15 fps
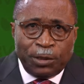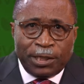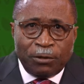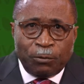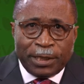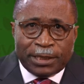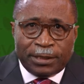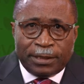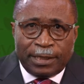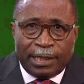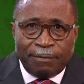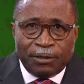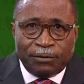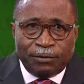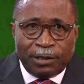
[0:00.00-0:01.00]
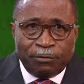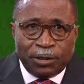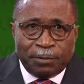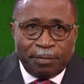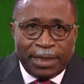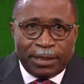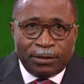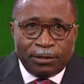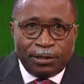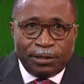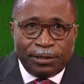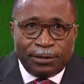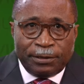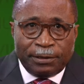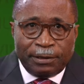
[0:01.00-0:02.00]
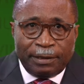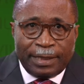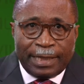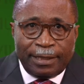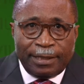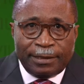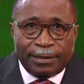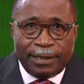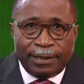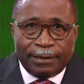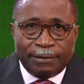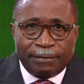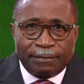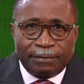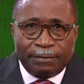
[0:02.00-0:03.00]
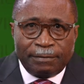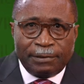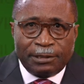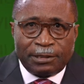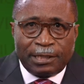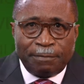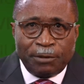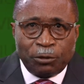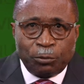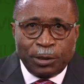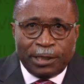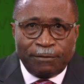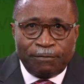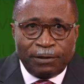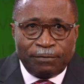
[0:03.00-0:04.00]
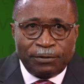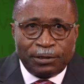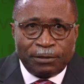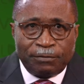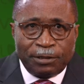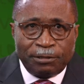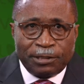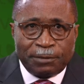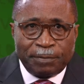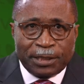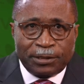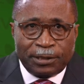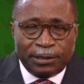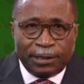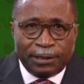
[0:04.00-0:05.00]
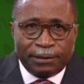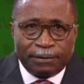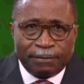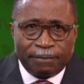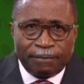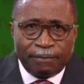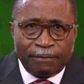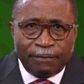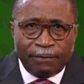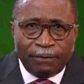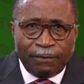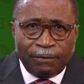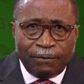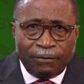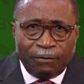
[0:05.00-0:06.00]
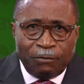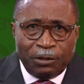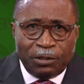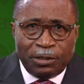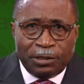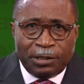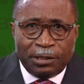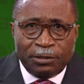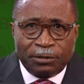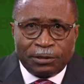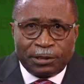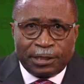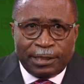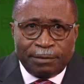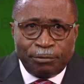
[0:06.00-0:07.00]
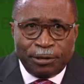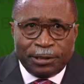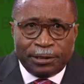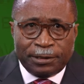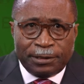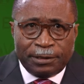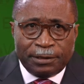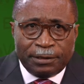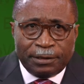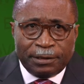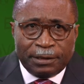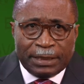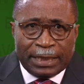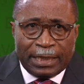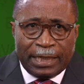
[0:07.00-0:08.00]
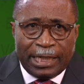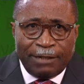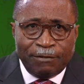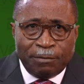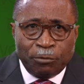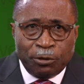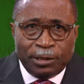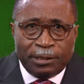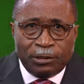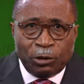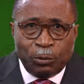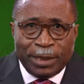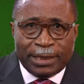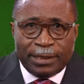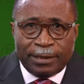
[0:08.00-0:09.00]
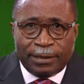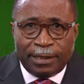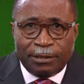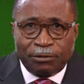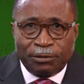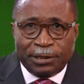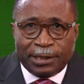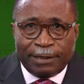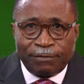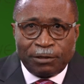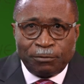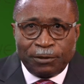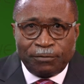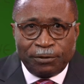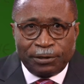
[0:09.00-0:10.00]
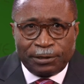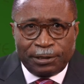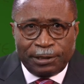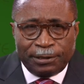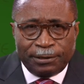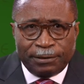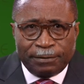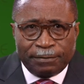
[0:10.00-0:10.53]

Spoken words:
we in the Western Hemisphere was made to learn that this day, December 25th, is a very special day. We continue to celebrate it even more than 20 centuries after we first did.